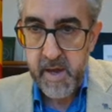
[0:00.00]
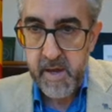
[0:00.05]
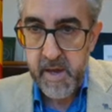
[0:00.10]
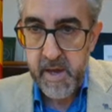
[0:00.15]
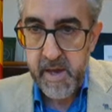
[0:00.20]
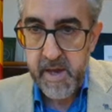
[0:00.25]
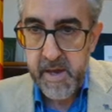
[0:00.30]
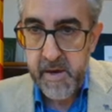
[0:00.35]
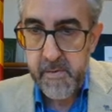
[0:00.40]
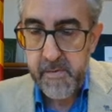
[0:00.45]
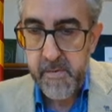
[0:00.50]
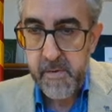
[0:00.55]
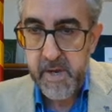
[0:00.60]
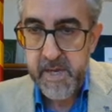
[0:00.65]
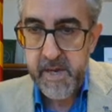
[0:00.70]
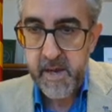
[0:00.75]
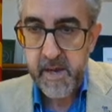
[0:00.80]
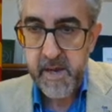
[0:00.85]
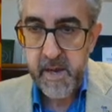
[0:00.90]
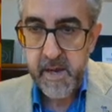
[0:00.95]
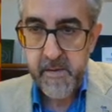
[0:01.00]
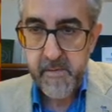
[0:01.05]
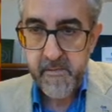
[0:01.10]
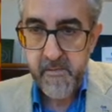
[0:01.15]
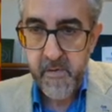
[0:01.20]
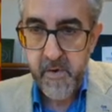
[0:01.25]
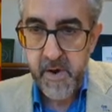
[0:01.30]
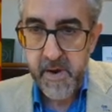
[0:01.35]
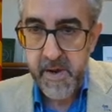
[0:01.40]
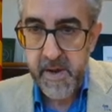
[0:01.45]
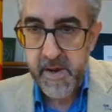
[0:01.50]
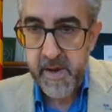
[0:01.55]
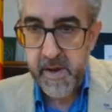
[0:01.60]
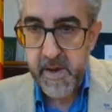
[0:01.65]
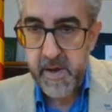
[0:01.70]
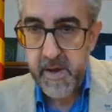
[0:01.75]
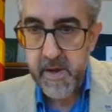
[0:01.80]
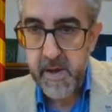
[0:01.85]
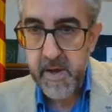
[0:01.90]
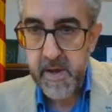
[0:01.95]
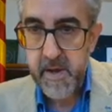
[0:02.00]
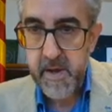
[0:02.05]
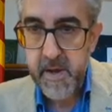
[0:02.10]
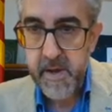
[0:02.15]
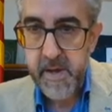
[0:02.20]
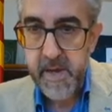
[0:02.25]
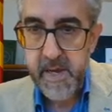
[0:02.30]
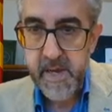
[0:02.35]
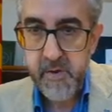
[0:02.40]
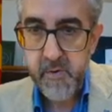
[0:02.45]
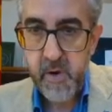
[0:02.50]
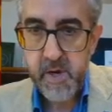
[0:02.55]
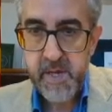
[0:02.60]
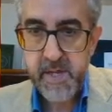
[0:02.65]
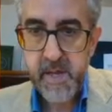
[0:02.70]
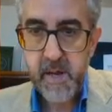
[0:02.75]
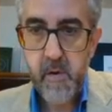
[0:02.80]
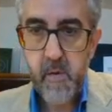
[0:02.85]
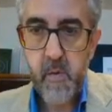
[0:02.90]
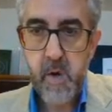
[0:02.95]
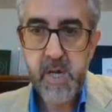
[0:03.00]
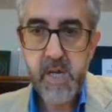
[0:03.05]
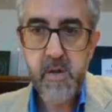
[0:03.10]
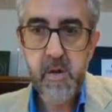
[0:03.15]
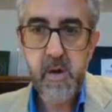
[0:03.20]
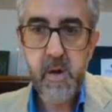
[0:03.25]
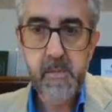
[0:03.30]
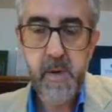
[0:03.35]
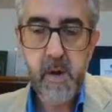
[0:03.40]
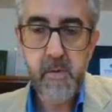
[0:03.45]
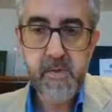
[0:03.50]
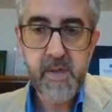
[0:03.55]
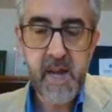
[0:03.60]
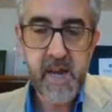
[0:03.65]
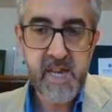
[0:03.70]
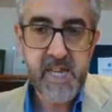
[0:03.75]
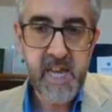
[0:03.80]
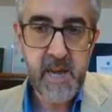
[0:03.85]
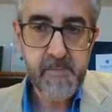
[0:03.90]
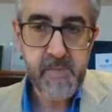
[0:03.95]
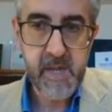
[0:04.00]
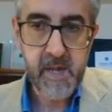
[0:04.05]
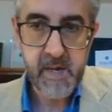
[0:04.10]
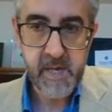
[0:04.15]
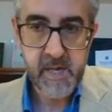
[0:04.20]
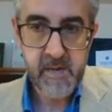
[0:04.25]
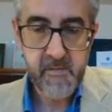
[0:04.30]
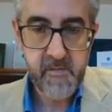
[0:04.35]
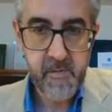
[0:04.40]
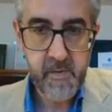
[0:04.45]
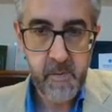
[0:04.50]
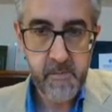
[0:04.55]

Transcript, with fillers: here there is a very uh, interesting question about the acceptance from